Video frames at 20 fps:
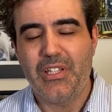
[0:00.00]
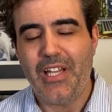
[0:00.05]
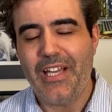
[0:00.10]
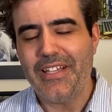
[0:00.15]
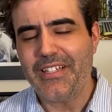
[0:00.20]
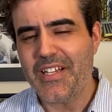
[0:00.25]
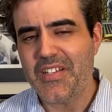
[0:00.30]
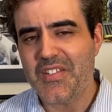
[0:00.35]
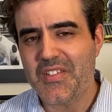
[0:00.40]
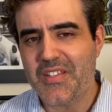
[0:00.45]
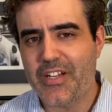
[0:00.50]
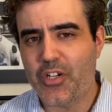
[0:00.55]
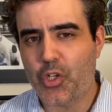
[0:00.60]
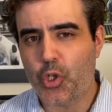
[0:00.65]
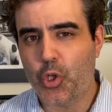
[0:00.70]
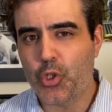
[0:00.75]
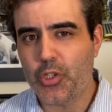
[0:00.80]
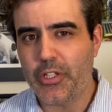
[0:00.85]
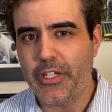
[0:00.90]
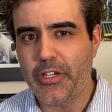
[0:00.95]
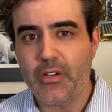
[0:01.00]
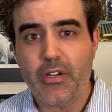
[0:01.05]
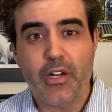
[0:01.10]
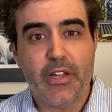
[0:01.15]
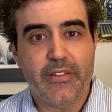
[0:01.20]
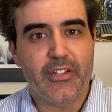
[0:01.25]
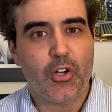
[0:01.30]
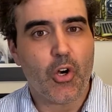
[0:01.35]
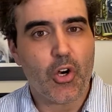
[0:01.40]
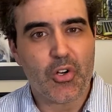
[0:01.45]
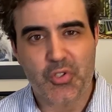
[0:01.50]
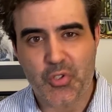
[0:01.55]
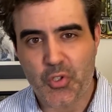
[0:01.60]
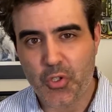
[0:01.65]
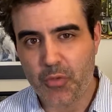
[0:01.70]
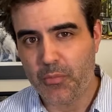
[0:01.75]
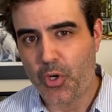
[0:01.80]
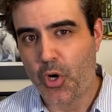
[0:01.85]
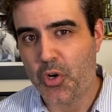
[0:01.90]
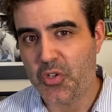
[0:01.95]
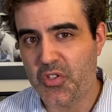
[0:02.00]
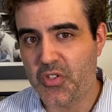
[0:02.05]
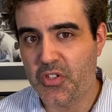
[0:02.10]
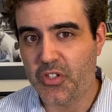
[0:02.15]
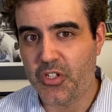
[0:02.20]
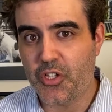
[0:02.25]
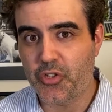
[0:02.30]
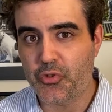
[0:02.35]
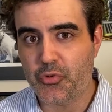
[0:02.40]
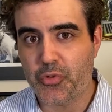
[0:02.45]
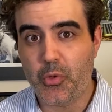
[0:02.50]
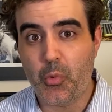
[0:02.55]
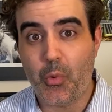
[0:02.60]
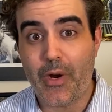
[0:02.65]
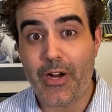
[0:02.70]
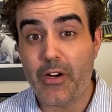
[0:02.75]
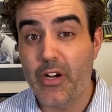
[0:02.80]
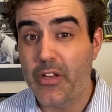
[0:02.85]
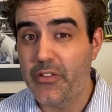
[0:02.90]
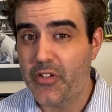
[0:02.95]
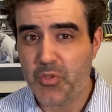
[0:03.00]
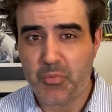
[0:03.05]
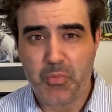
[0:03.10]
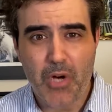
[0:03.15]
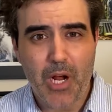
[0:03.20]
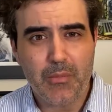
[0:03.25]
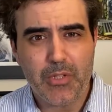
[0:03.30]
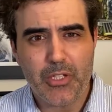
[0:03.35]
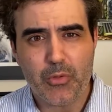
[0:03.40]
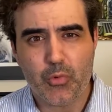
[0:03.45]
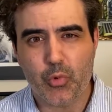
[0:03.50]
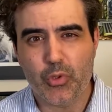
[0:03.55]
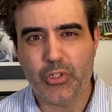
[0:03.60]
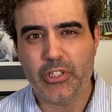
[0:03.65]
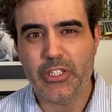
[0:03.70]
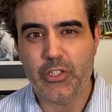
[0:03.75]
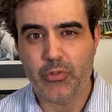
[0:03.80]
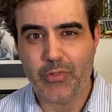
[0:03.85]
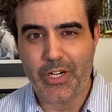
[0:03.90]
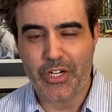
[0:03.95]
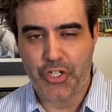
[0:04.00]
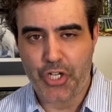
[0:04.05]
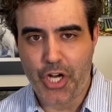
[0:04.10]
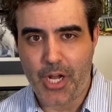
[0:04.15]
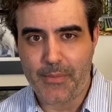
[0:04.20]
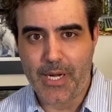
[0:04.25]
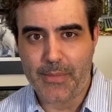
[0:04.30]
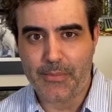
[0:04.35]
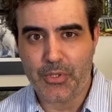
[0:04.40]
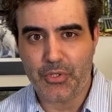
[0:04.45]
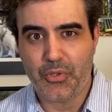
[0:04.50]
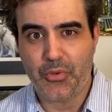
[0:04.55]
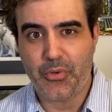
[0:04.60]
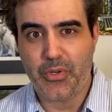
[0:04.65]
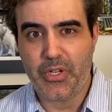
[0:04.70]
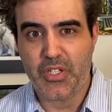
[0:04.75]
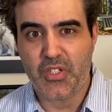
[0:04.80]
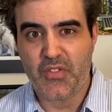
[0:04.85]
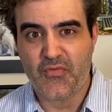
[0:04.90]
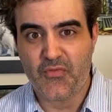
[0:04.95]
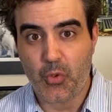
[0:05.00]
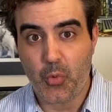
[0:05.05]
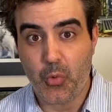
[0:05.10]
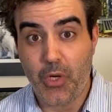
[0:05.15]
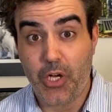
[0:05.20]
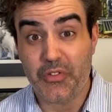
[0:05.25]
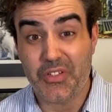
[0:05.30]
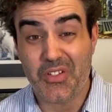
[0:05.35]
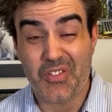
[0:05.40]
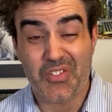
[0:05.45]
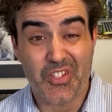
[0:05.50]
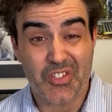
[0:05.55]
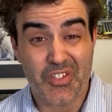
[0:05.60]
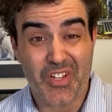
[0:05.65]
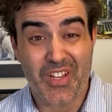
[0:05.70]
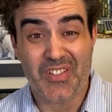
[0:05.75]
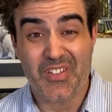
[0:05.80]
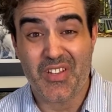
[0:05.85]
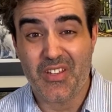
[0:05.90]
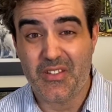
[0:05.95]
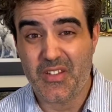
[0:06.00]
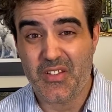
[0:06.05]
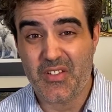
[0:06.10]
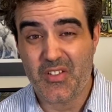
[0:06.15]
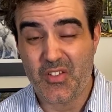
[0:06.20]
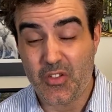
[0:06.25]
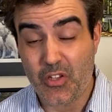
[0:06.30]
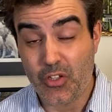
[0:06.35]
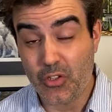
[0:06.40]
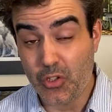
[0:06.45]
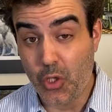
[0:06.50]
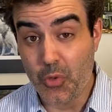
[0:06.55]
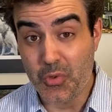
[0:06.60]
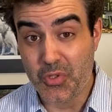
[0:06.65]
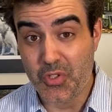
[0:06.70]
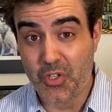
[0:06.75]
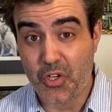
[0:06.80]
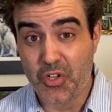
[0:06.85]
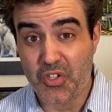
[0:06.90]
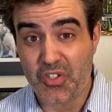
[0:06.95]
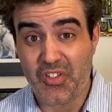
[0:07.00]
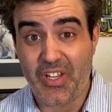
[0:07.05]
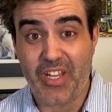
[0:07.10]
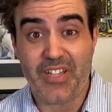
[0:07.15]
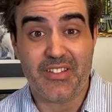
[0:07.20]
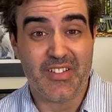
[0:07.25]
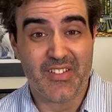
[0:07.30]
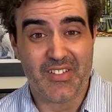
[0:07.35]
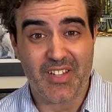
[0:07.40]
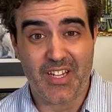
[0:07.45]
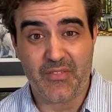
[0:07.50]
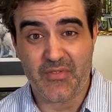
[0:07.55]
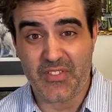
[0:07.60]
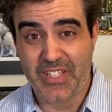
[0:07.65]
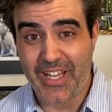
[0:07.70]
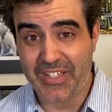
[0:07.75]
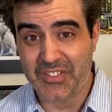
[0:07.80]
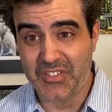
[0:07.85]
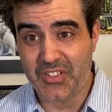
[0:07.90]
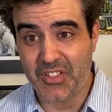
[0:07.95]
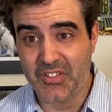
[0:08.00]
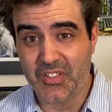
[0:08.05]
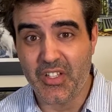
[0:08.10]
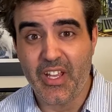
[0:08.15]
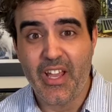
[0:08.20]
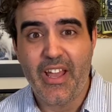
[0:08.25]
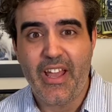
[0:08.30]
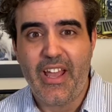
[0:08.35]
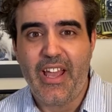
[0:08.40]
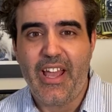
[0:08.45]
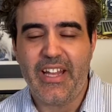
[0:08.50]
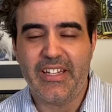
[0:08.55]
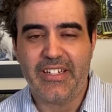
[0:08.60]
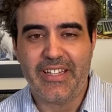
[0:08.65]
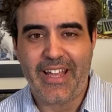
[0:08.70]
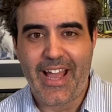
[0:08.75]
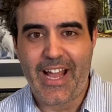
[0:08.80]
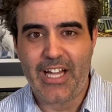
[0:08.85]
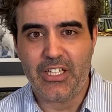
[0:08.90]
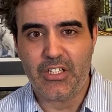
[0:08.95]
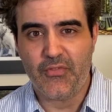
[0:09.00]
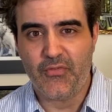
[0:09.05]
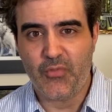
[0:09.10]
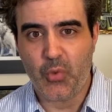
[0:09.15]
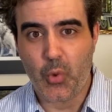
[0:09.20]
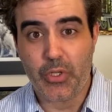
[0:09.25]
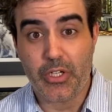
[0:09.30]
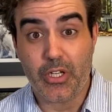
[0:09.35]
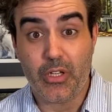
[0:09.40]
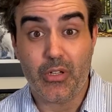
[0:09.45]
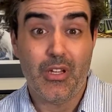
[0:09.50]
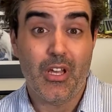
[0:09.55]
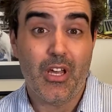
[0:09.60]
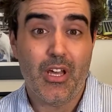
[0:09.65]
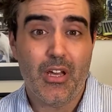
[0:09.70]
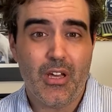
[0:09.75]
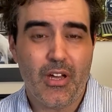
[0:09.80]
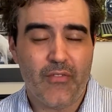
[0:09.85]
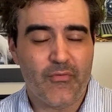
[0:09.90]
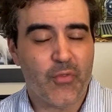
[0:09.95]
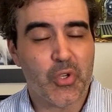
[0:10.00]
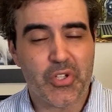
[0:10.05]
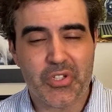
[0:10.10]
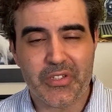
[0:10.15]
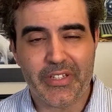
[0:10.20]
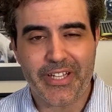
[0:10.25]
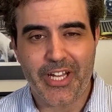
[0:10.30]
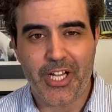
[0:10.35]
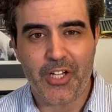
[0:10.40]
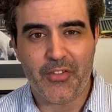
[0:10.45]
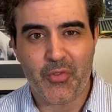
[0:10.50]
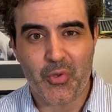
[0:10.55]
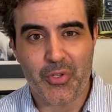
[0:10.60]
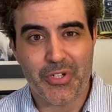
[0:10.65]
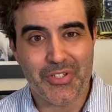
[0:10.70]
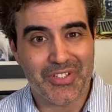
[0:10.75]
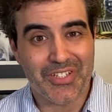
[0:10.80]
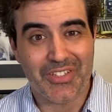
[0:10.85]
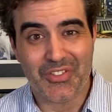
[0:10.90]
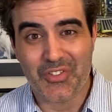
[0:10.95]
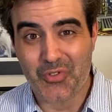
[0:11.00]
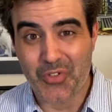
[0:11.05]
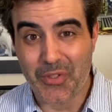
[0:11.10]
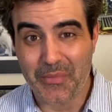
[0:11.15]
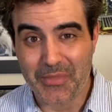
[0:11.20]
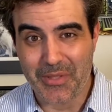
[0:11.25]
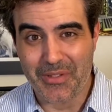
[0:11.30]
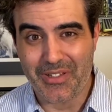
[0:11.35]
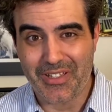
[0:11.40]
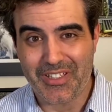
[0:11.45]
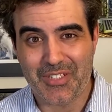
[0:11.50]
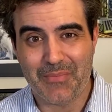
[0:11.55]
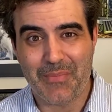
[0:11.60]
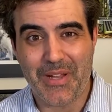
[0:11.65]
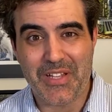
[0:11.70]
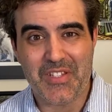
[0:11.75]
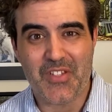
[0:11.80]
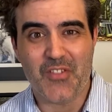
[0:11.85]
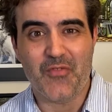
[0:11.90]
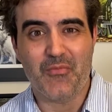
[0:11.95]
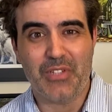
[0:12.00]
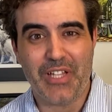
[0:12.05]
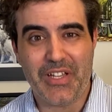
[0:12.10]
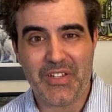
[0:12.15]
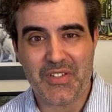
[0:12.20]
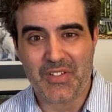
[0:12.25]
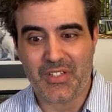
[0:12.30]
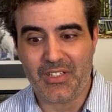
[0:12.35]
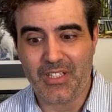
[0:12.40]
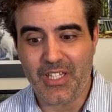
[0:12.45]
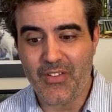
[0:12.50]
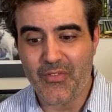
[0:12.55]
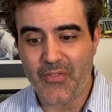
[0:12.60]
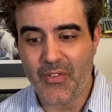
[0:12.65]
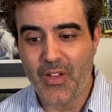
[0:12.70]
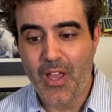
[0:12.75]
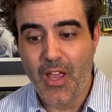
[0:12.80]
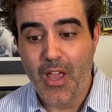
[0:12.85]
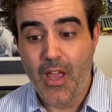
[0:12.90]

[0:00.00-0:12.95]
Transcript: like I said earlier, there are certain parts of the country where there's probably really great job opportunities for welding, such as the Lone Star State, the state of Texas, and California. Unfortunately, California is an extremely expensive place to live,